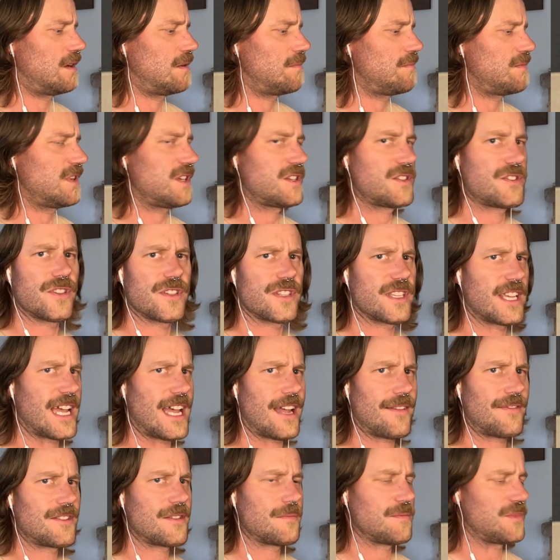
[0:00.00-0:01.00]
I must just
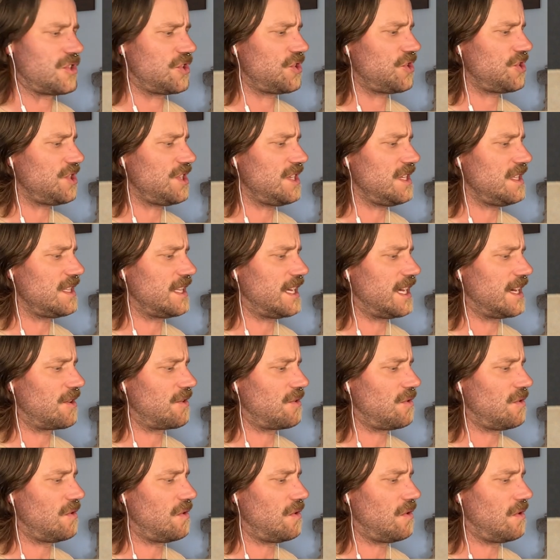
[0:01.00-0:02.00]
have to machine that
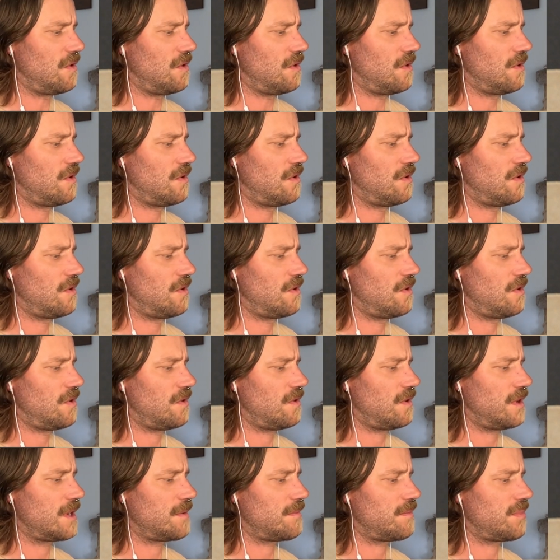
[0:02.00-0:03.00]
hole
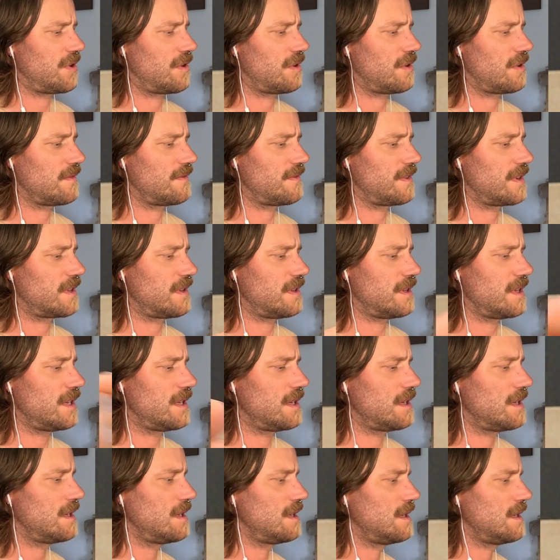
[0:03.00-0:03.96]
like perfectly.